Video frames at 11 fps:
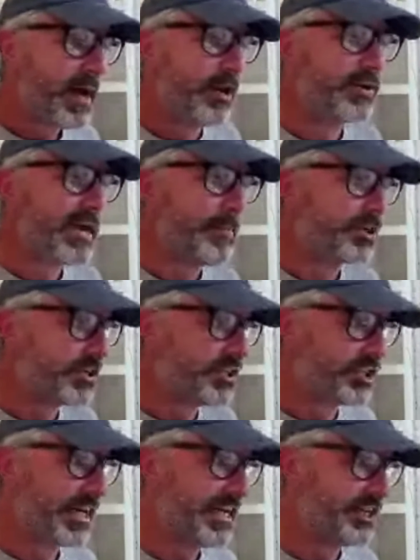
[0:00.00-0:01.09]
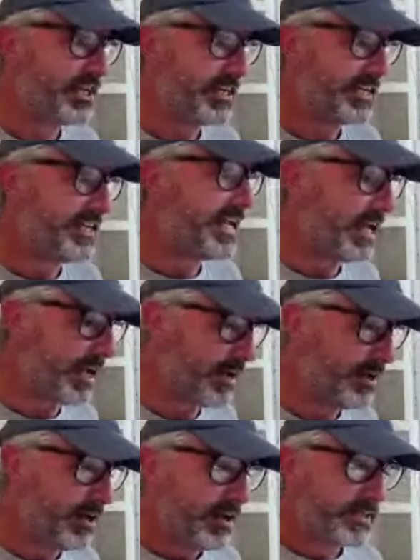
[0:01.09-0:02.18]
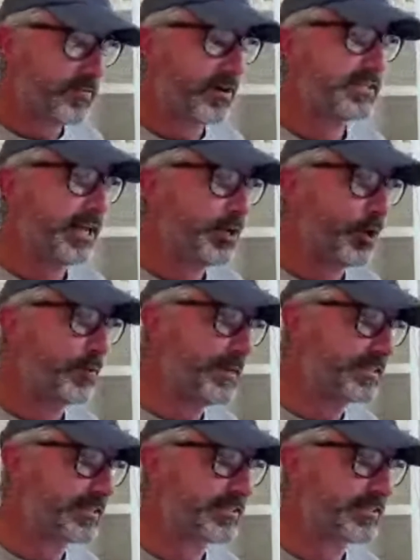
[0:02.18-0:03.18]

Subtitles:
And look how much can change in a year as far as the economy is